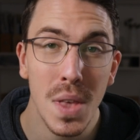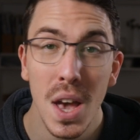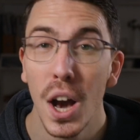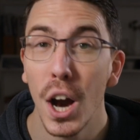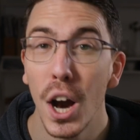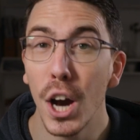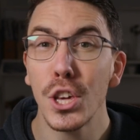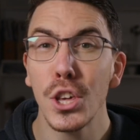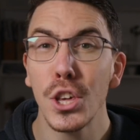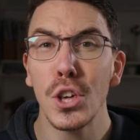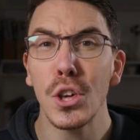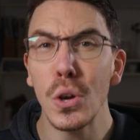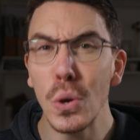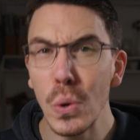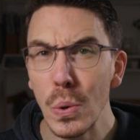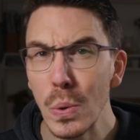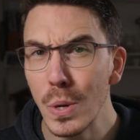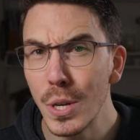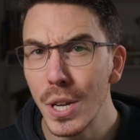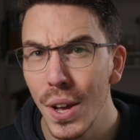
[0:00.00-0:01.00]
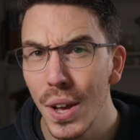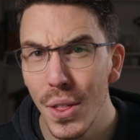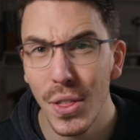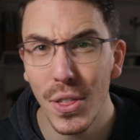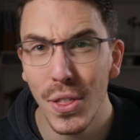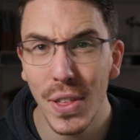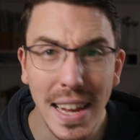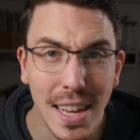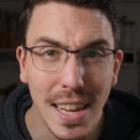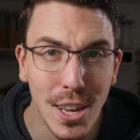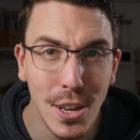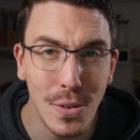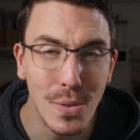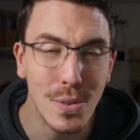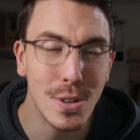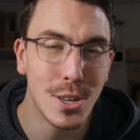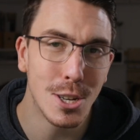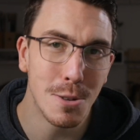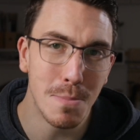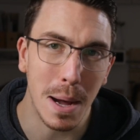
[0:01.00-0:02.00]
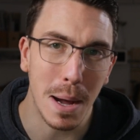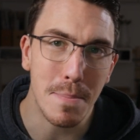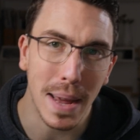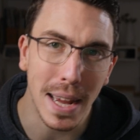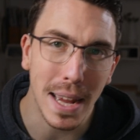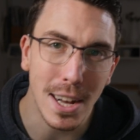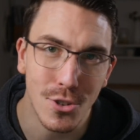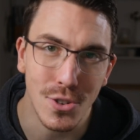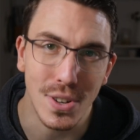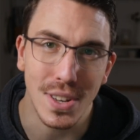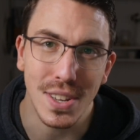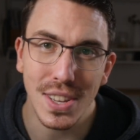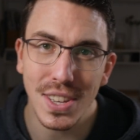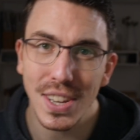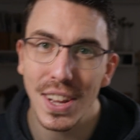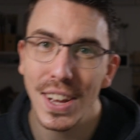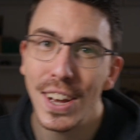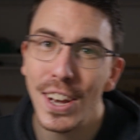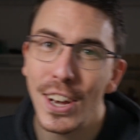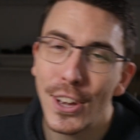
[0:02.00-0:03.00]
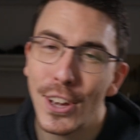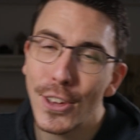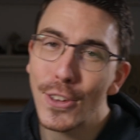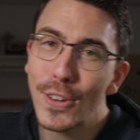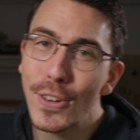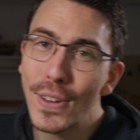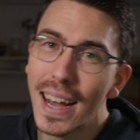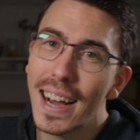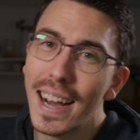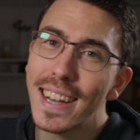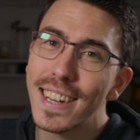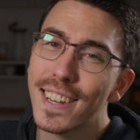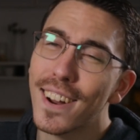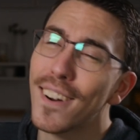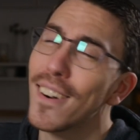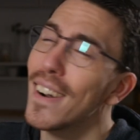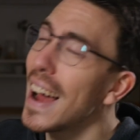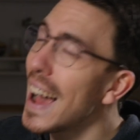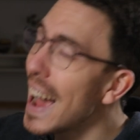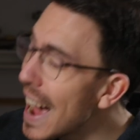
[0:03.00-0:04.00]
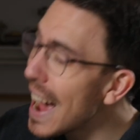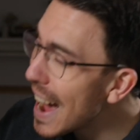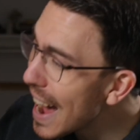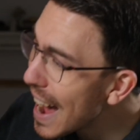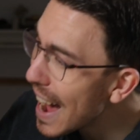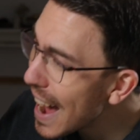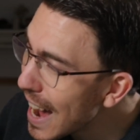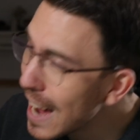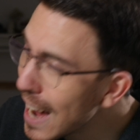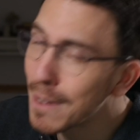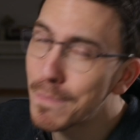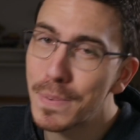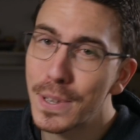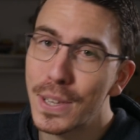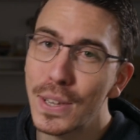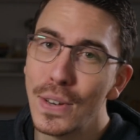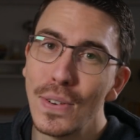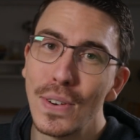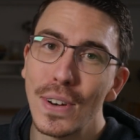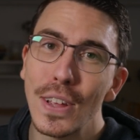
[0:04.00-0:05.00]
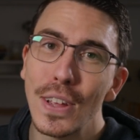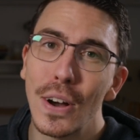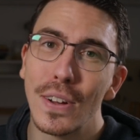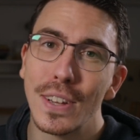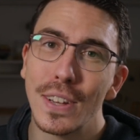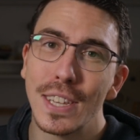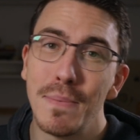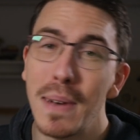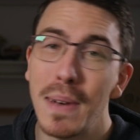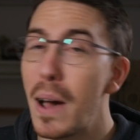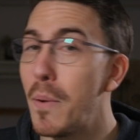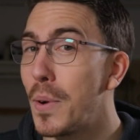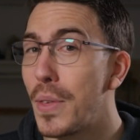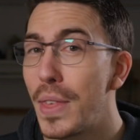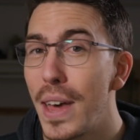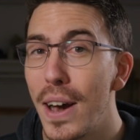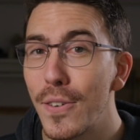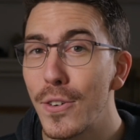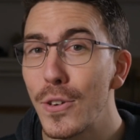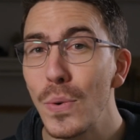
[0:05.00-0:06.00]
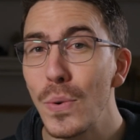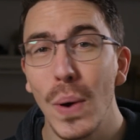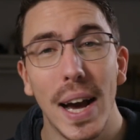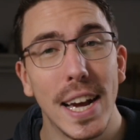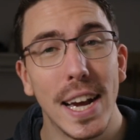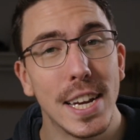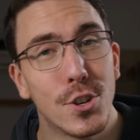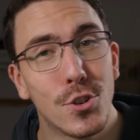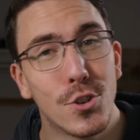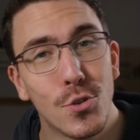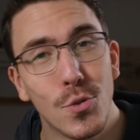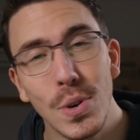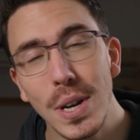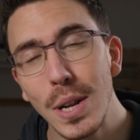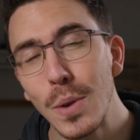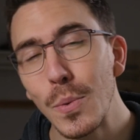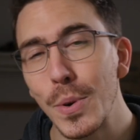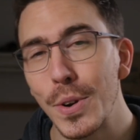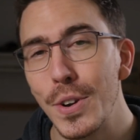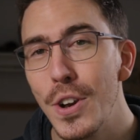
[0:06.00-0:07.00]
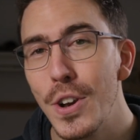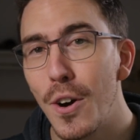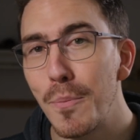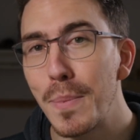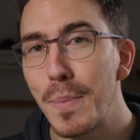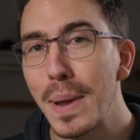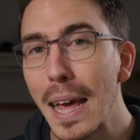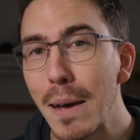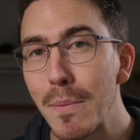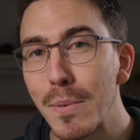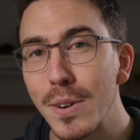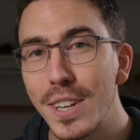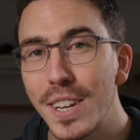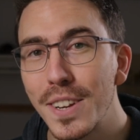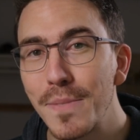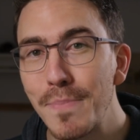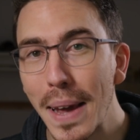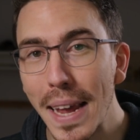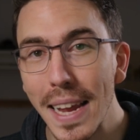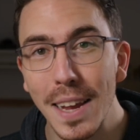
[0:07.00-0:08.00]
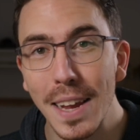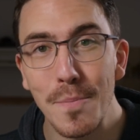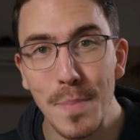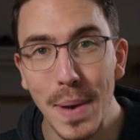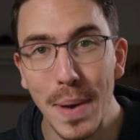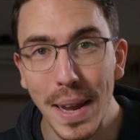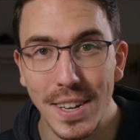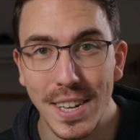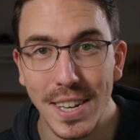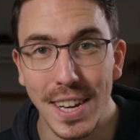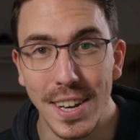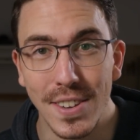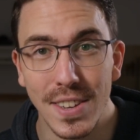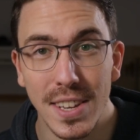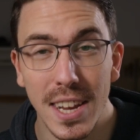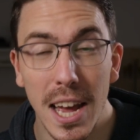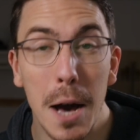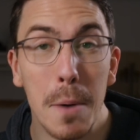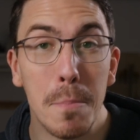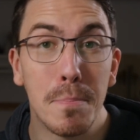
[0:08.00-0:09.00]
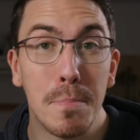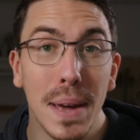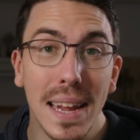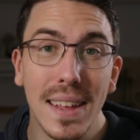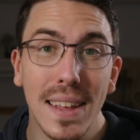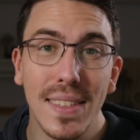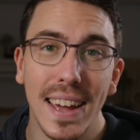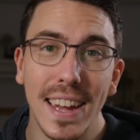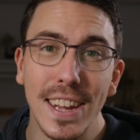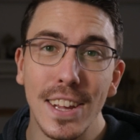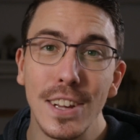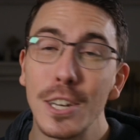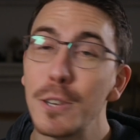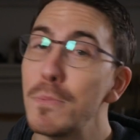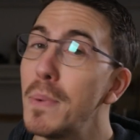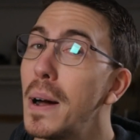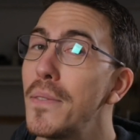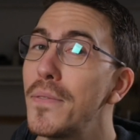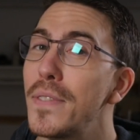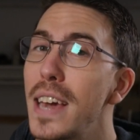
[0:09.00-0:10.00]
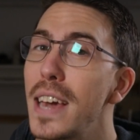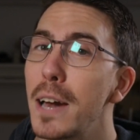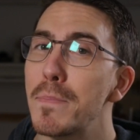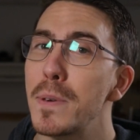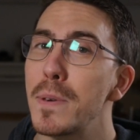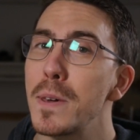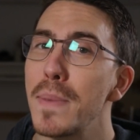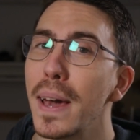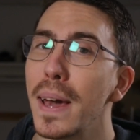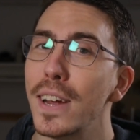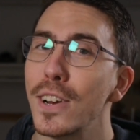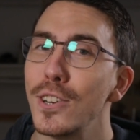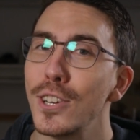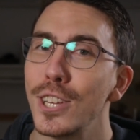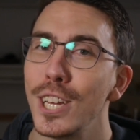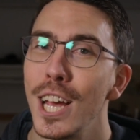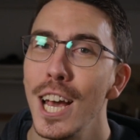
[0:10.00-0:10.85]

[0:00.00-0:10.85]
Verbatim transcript: A huge thank you to my patrons. You guys are absolutely awesome, and without you I truly would not have been able to make Maker Tales. A big thank you to my V I P makers